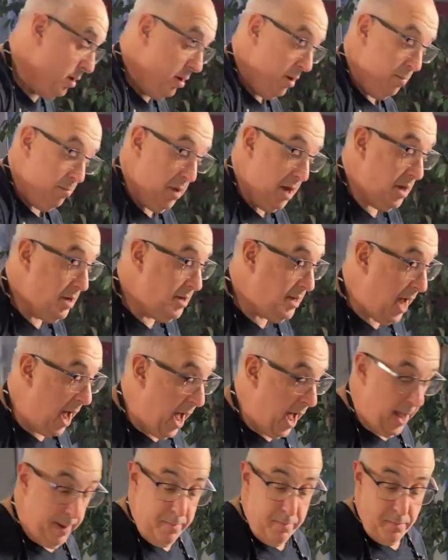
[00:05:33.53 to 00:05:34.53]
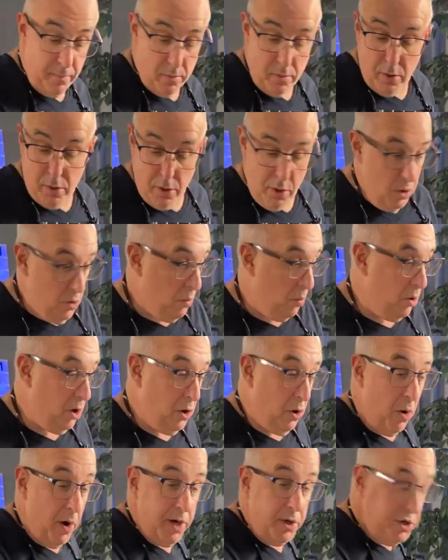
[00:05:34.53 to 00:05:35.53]
Meantime, we're
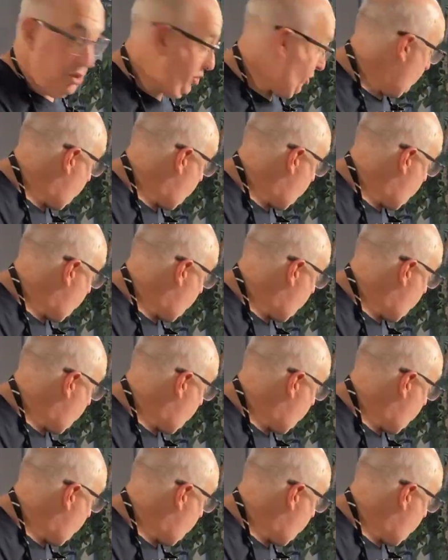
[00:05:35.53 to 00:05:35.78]
going to,